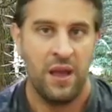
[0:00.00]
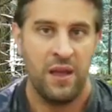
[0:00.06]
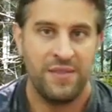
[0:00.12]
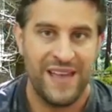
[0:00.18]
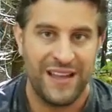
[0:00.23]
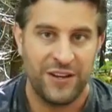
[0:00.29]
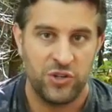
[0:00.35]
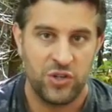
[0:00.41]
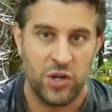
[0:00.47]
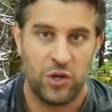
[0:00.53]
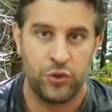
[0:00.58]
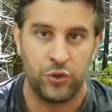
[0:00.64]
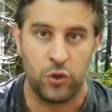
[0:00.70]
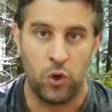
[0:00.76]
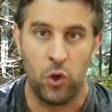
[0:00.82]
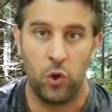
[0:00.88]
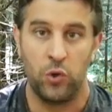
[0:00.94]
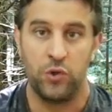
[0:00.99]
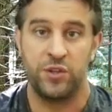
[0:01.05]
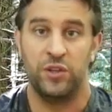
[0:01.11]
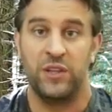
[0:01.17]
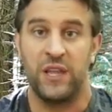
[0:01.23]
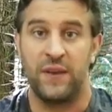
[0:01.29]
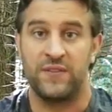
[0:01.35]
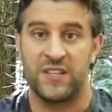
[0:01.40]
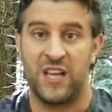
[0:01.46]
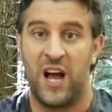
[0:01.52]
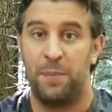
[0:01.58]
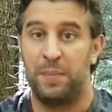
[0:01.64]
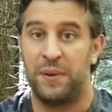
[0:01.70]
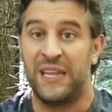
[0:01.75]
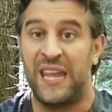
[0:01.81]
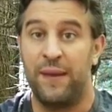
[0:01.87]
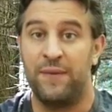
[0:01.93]
that shelter holds the leaves up
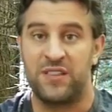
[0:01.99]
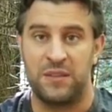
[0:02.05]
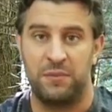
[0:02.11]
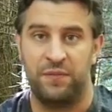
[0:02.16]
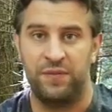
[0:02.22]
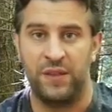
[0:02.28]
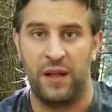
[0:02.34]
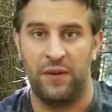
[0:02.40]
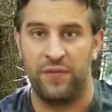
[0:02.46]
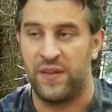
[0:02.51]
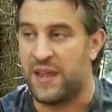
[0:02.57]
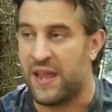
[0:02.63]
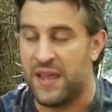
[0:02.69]
and keeps them fluffy